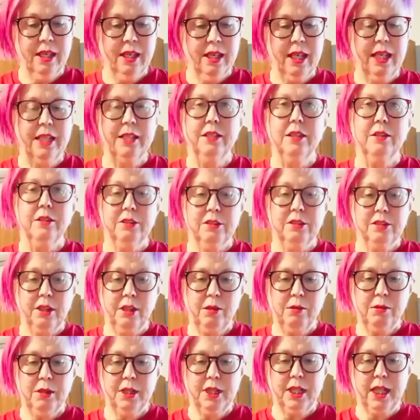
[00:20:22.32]
And
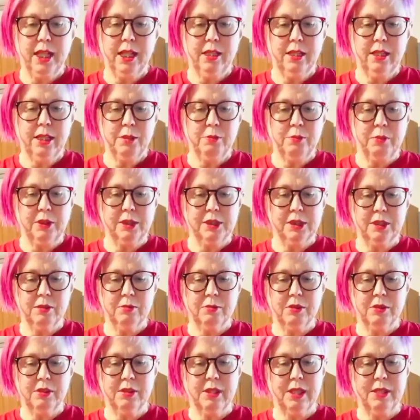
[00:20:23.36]
so the ailing merchant
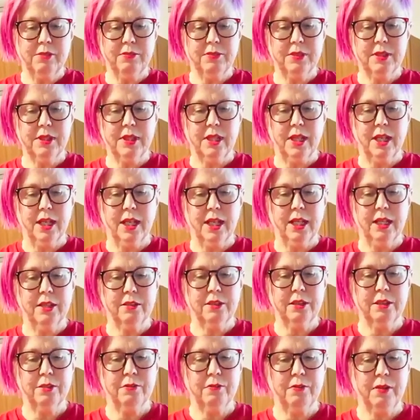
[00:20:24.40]
was left to die as
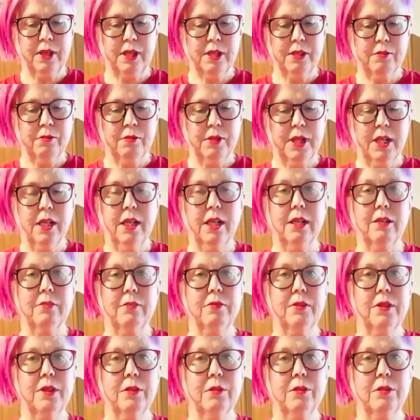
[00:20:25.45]
his friend went on
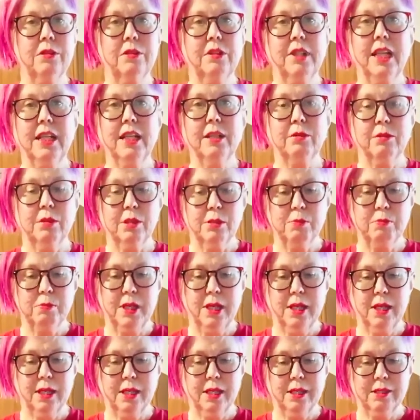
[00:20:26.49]
for those sacred
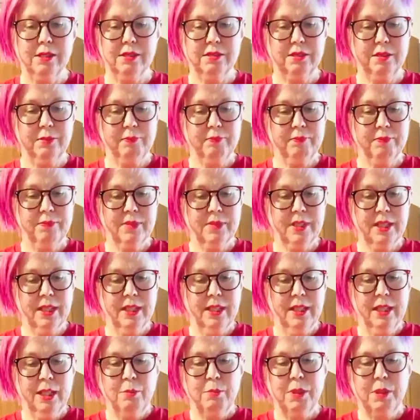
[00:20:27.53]
buys.
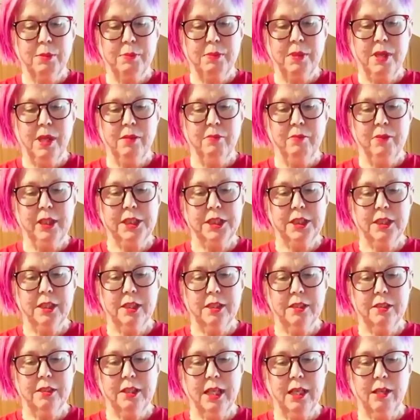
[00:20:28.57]
But upon reaching the
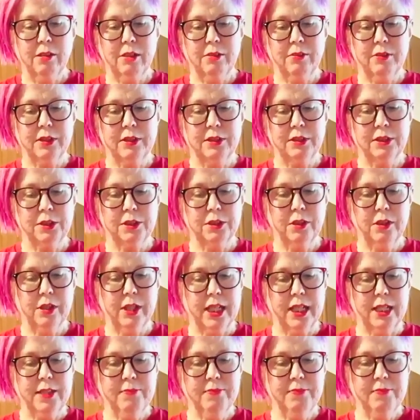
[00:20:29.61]
town of his
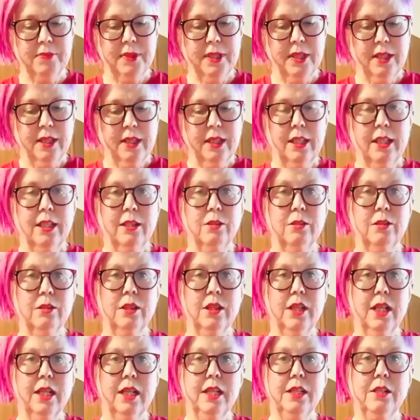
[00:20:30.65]
journey, he could
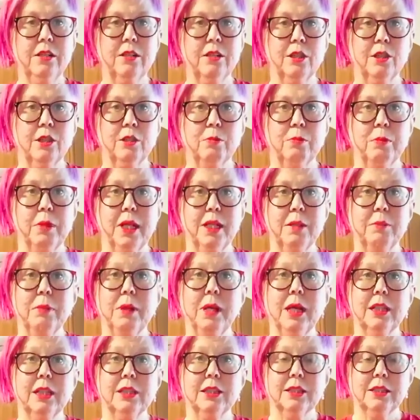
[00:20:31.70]
not enter by a
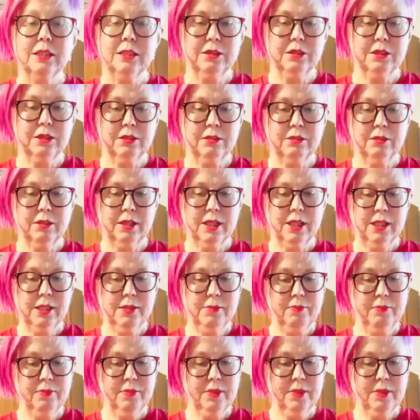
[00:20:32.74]
pasha's decree.